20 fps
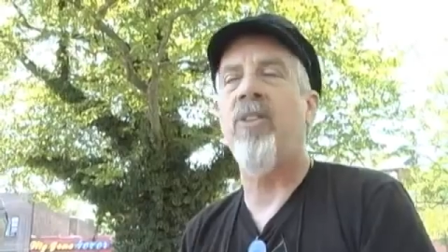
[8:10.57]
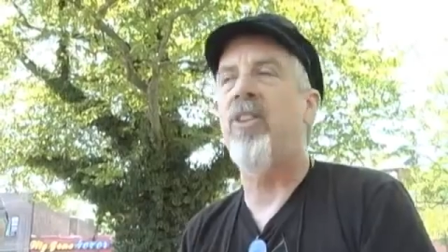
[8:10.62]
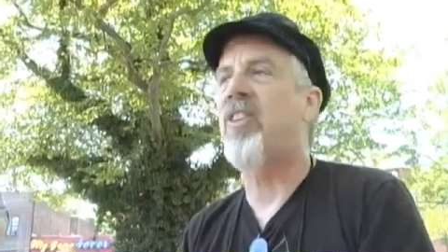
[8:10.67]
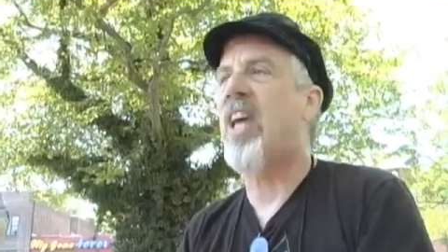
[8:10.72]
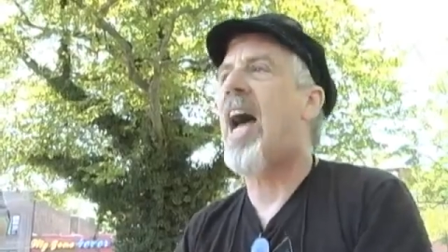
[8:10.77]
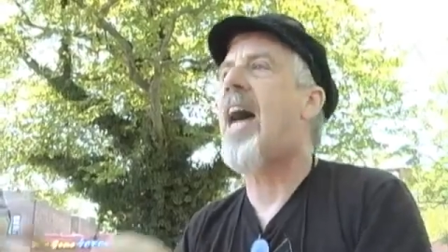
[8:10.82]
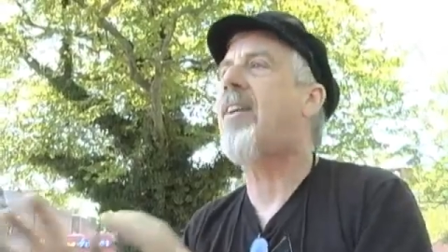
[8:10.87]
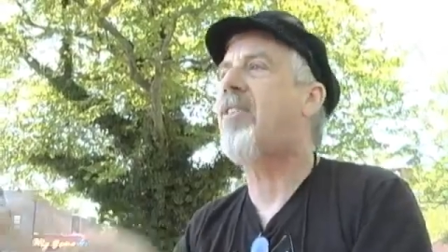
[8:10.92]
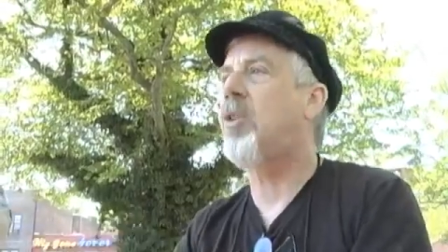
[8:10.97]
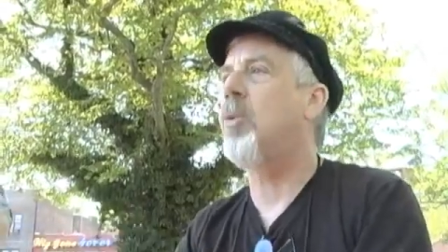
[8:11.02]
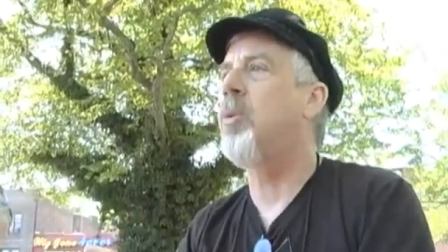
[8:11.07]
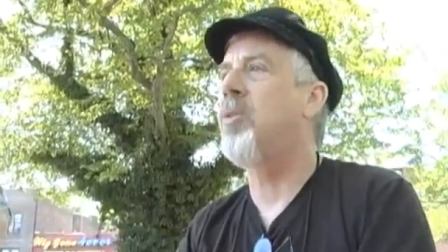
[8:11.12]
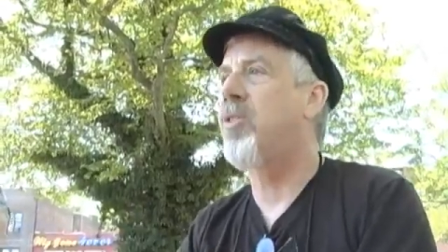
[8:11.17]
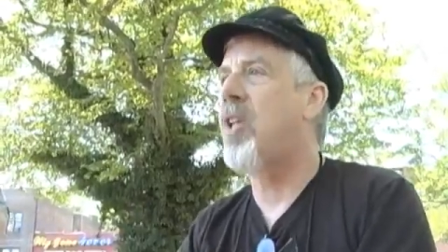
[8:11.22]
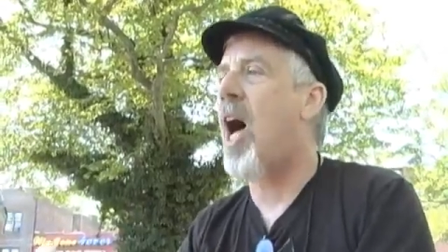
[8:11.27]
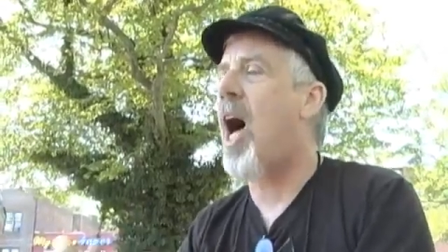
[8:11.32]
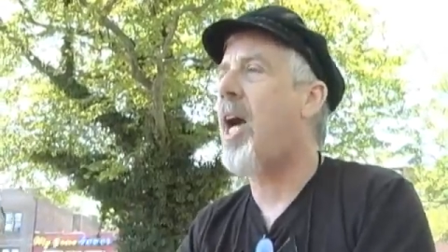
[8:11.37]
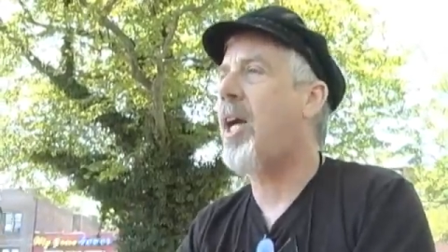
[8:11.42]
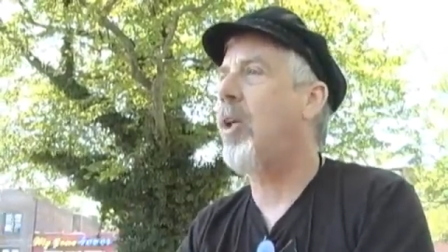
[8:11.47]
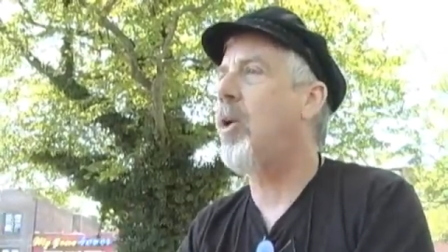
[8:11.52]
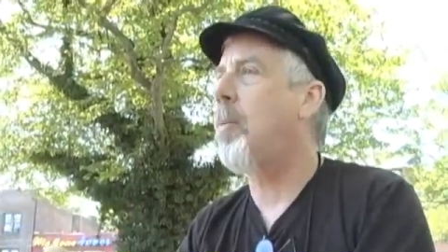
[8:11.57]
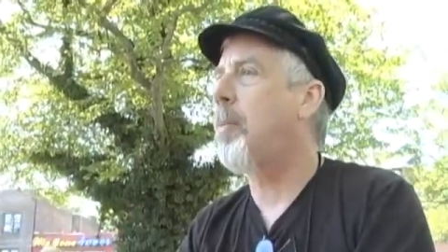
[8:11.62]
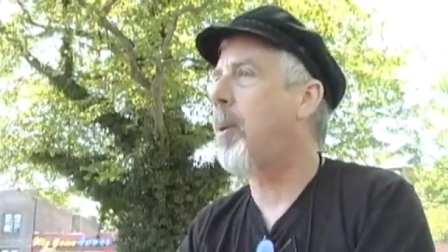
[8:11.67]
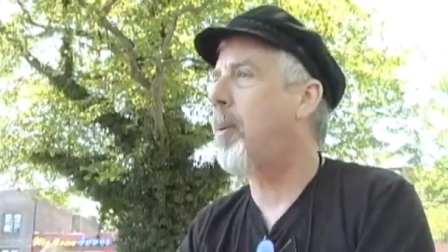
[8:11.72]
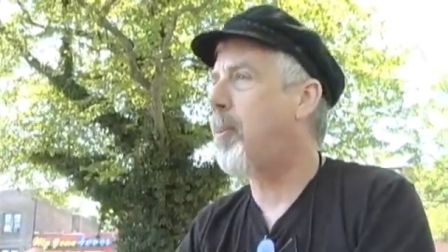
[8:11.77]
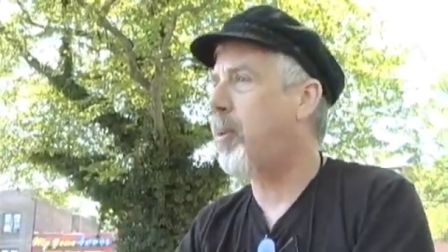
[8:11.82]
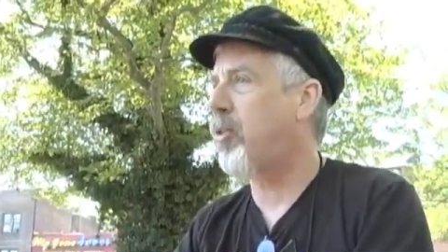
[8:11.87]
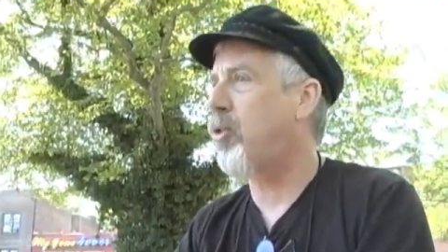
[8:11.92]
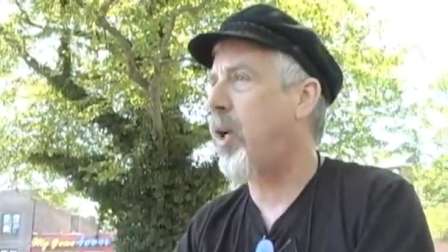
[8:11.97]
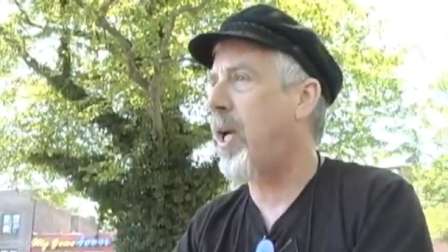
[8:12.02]
His action was not going to
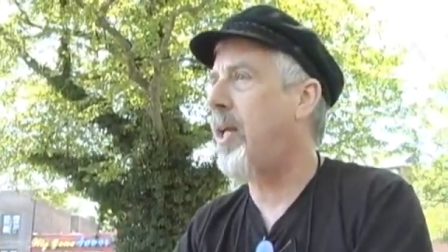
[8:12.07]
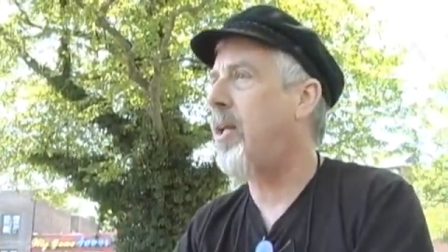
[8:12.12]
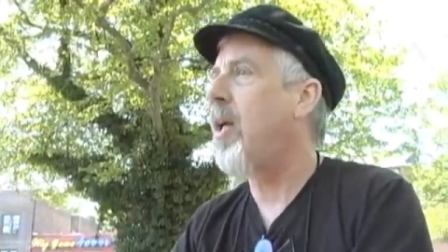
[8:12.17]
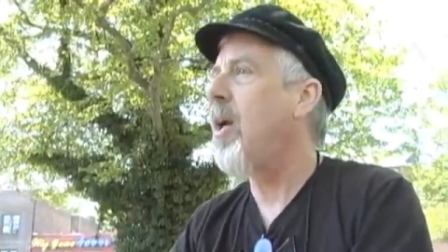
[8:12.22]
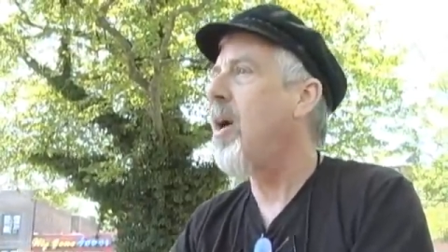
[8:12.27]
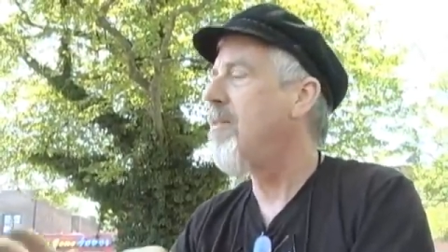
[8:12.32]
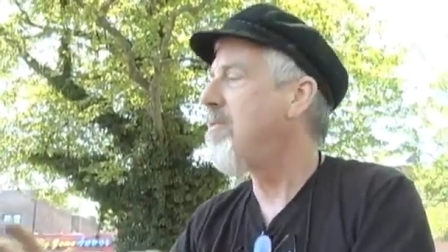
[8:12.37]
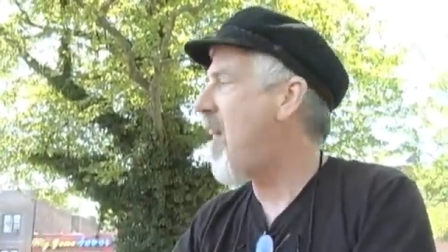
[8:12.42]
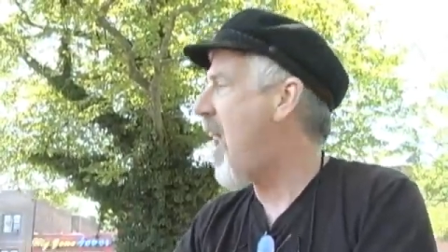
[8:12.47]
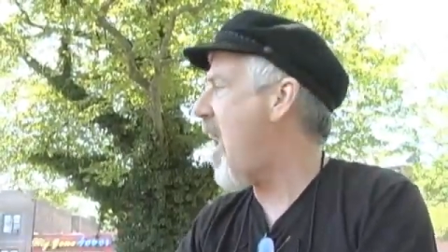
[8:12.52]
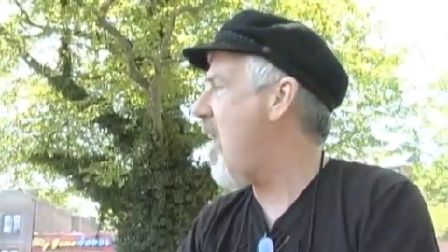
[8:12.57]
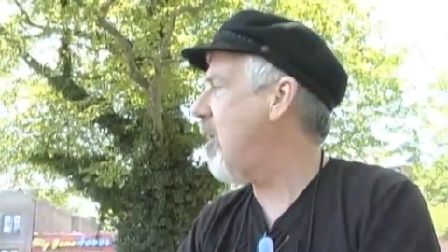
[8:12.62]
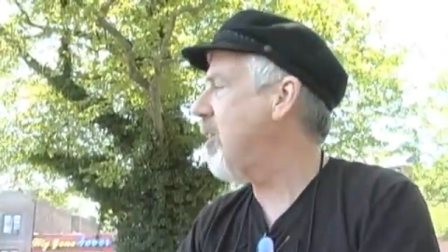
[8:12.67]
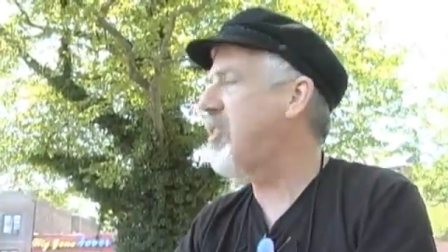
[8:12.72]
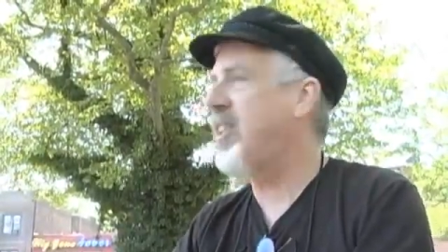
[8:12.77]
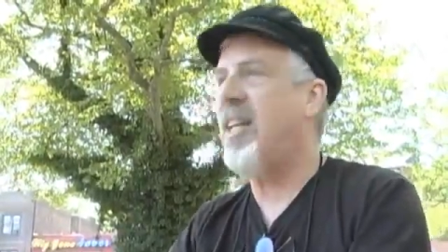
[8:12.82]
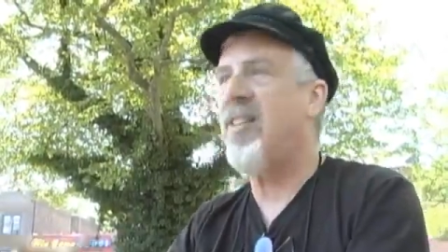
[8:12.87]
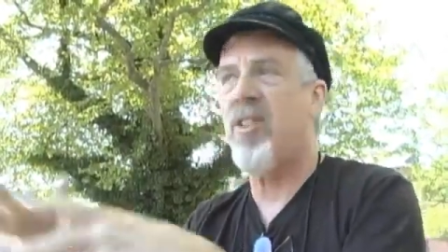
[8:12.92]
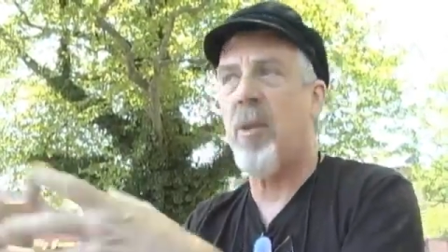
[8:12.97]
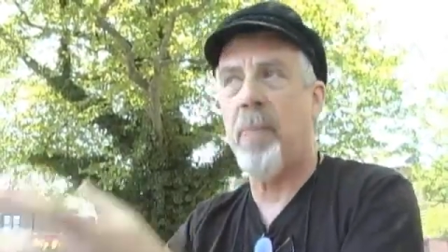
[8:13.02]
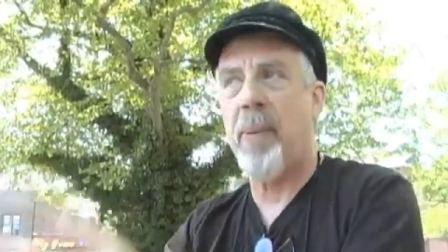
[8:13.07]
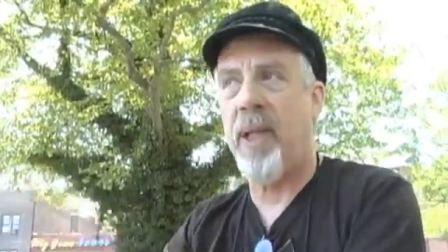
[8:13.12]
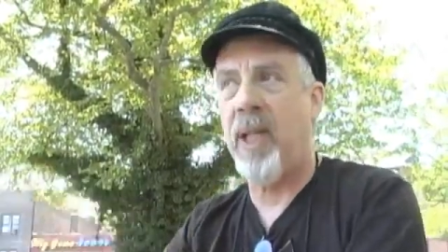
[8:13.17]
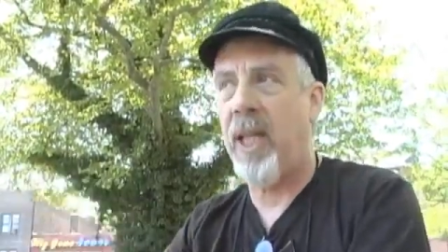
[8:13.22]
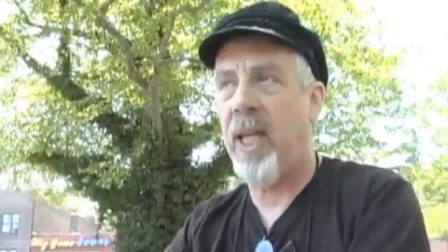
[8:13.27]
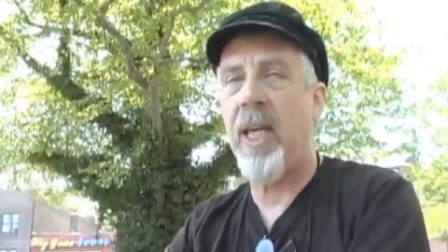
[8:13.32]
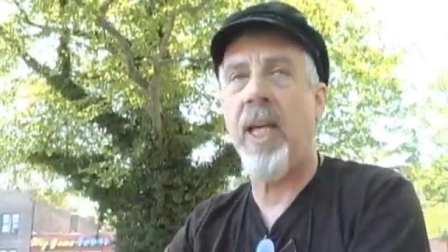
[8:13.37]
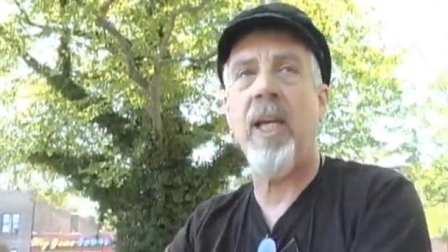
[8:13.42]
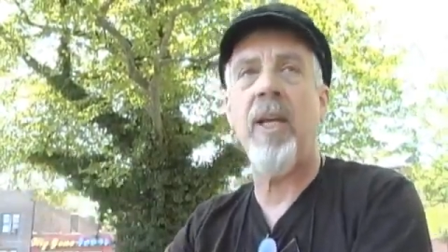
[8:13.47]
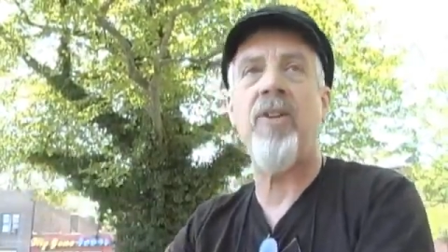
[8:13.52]
perpetrate violence against the
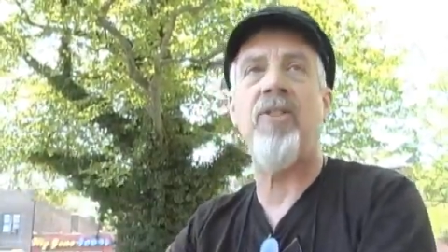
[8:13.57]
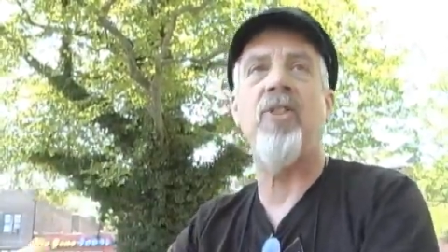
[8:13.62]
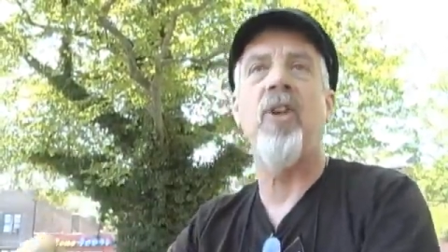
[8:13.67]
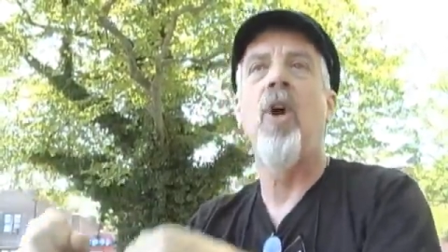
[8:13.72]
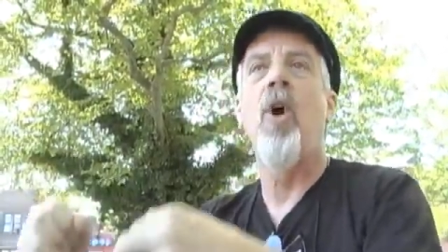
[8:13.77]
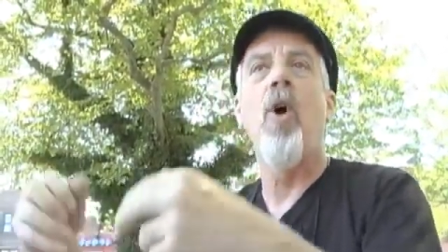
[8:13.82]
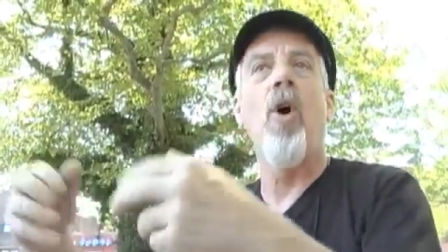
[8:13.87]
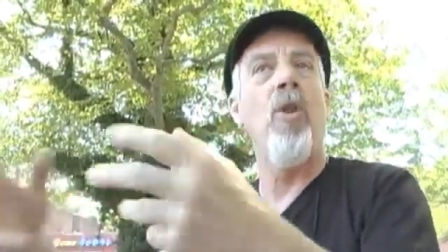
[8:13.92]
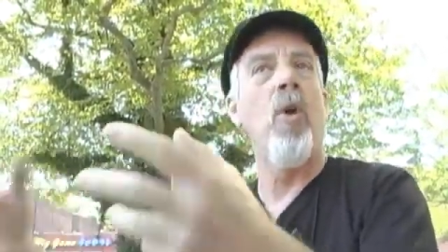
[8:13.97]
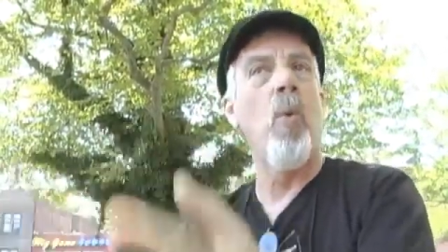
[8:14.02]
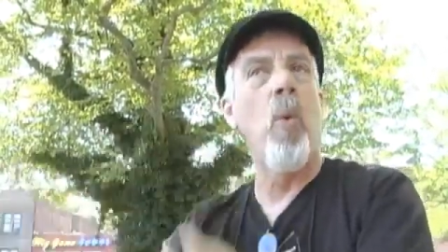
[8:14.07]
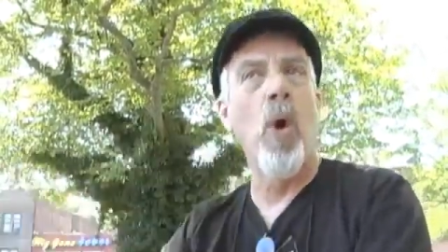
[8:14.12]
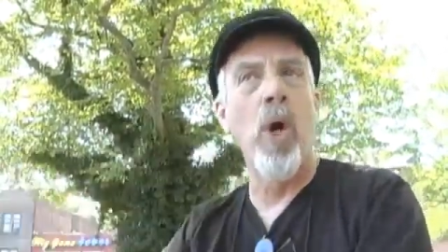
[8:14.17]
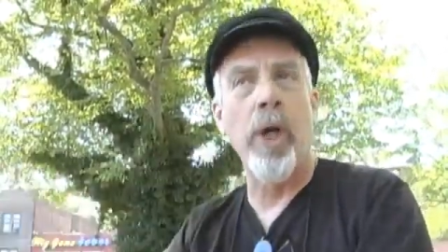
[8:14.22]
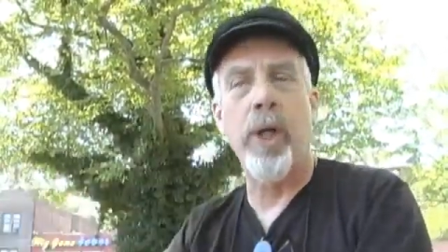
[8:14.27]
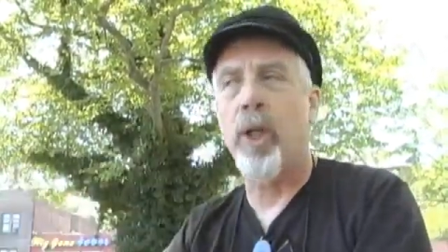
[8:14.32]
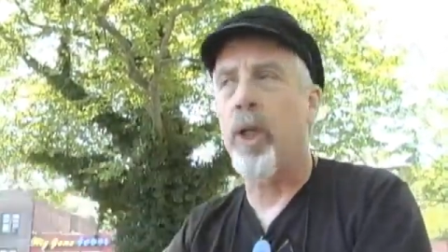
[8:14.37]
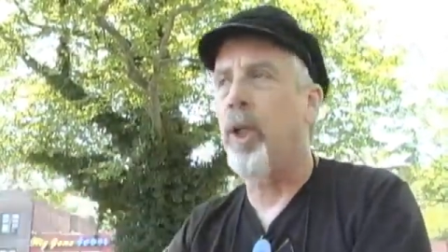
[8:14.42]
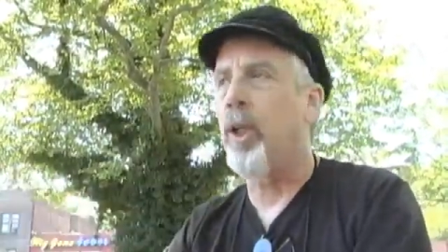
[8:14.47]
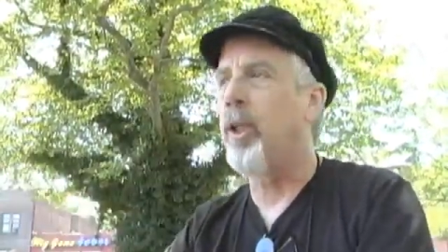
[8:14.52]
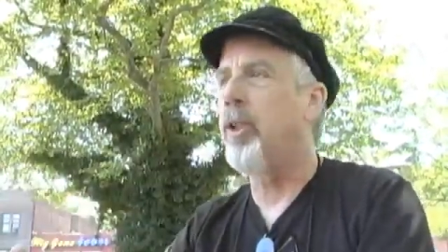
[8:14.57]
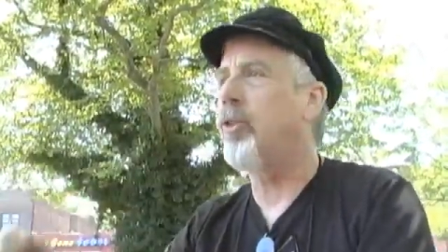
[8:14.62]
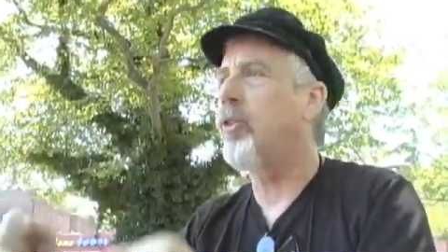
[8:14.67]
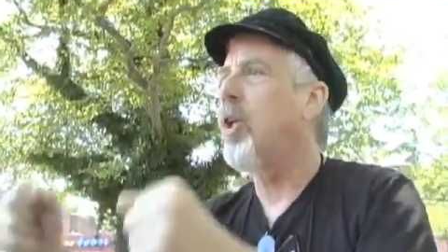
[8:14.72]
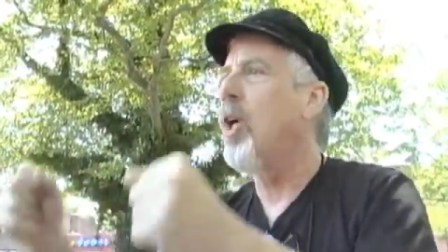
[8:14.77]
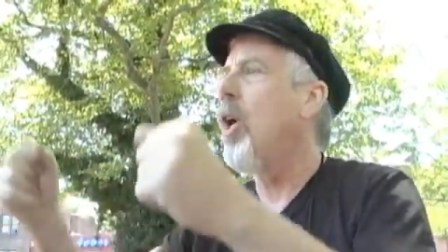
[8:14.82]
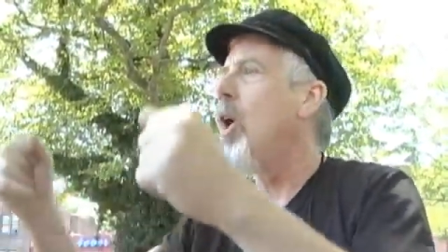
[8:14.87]
police or the workers